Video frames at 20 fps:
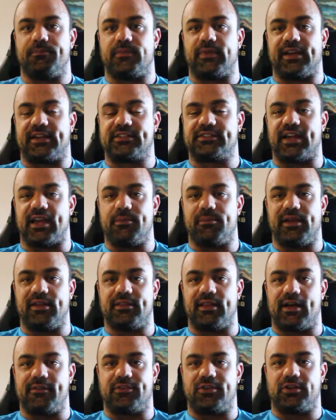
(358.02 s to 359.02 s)
excitement
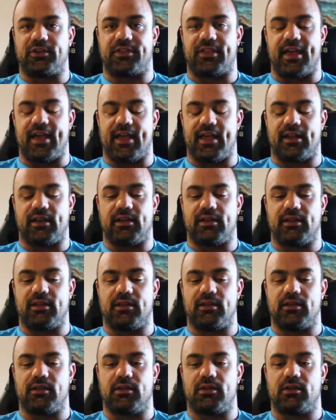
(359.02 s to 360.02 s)
level, then
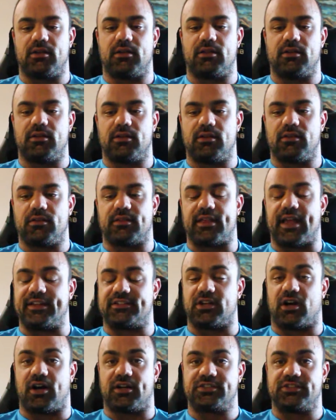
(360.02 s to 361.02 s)

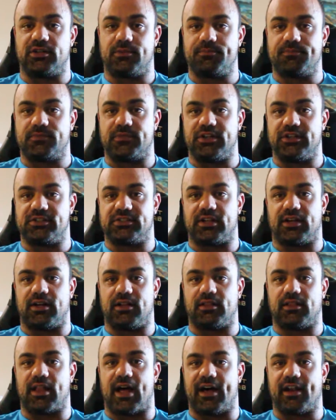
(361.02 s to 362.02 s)
that's awesome. There's a
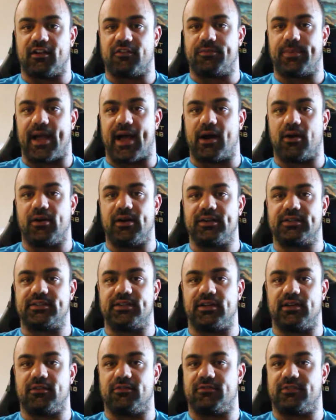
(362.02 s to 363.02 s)
lot of power to